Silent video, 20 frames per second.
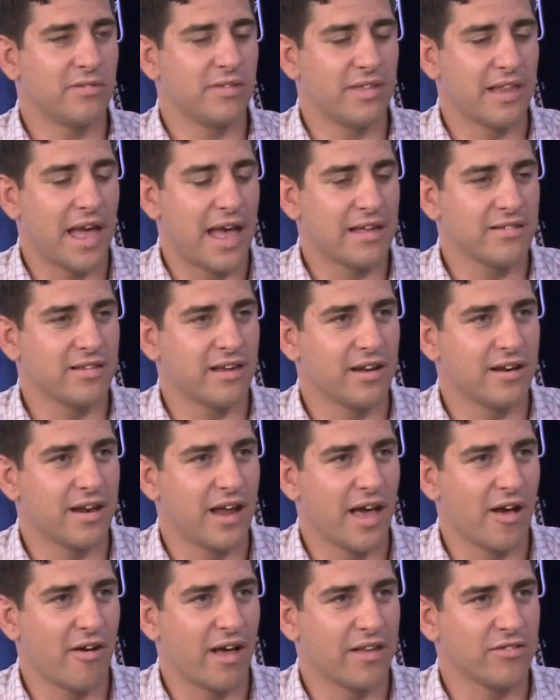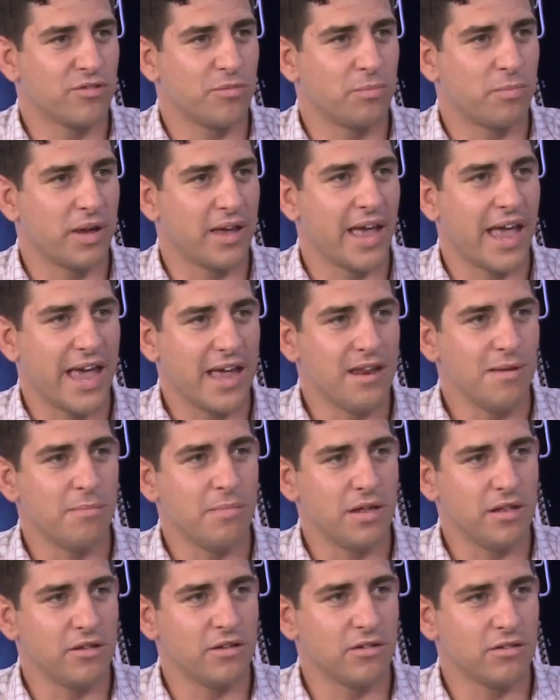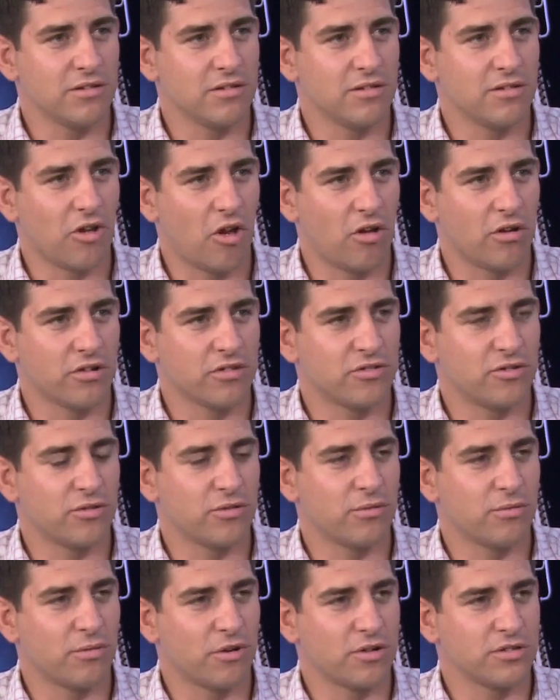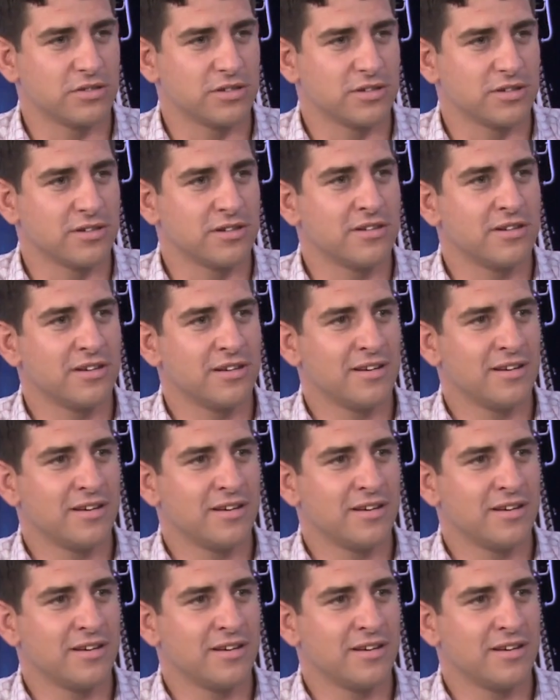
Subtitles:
NASA now has to pay $80 million to the Russian